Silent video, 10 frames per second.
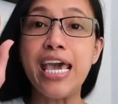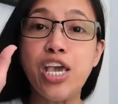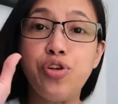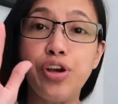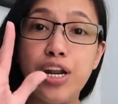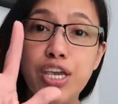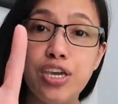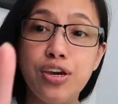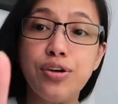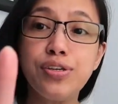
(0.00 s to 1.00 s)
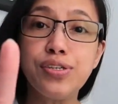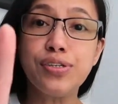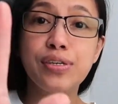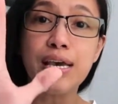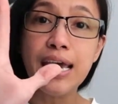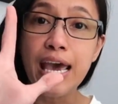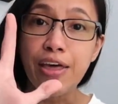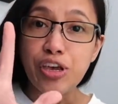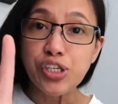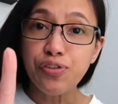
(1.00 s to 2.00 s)
You're going to use
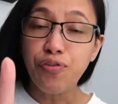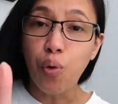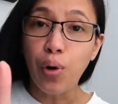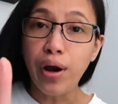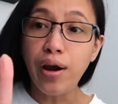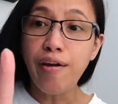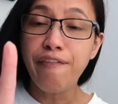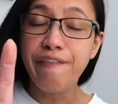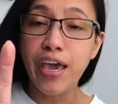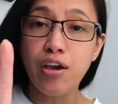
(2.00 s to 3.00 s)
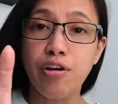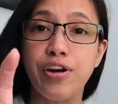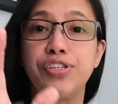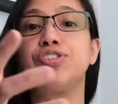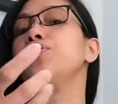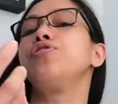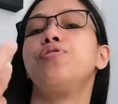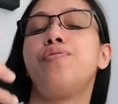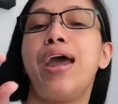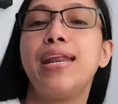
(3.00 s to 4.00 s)
these 4 fingers on
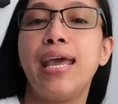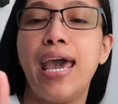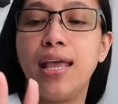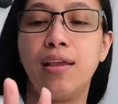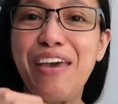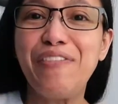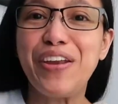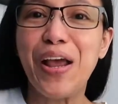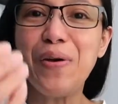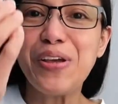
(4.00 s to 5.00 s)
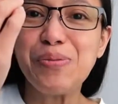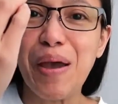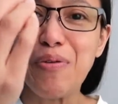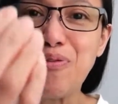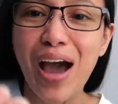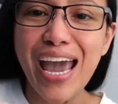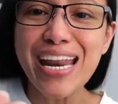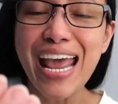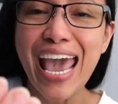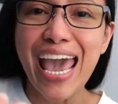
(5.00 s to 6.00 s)
your right hand. If you notice, my right
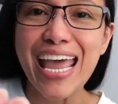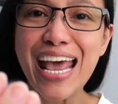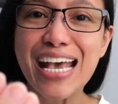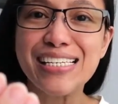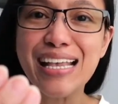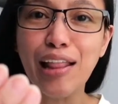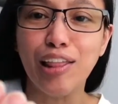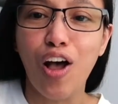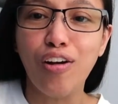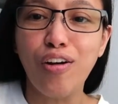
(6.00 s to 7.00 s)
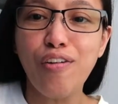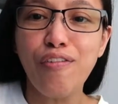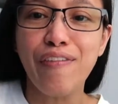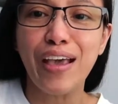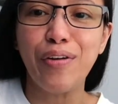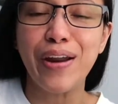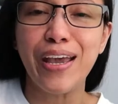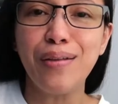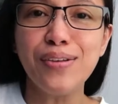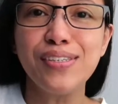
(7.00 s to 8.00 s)
hand has longer
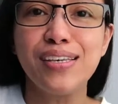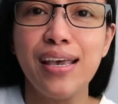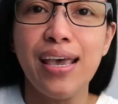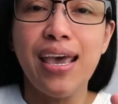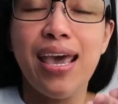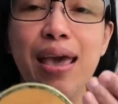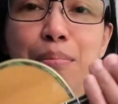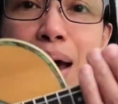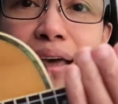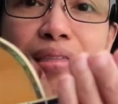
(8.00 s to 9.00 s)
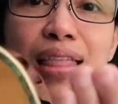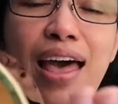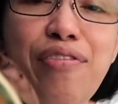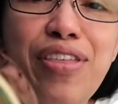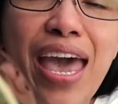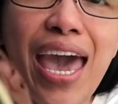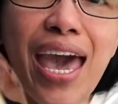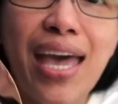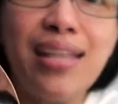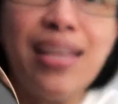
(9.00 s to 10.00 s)
fingernails. My left hand